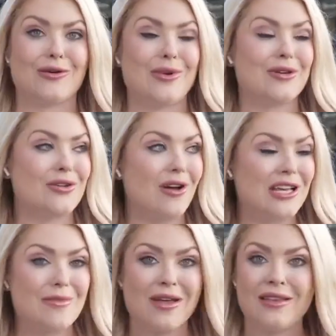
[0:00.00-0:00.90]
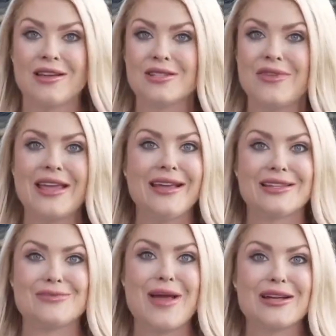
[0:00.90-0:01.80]
We are talking about Las
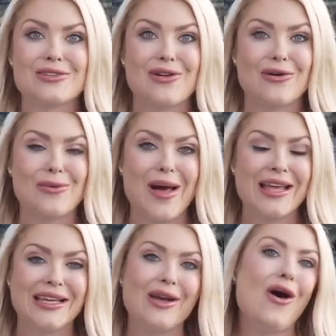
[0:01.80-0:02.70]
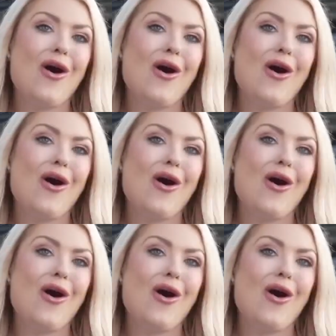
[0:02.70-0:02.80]
Vegas, Mexico, Hawaii,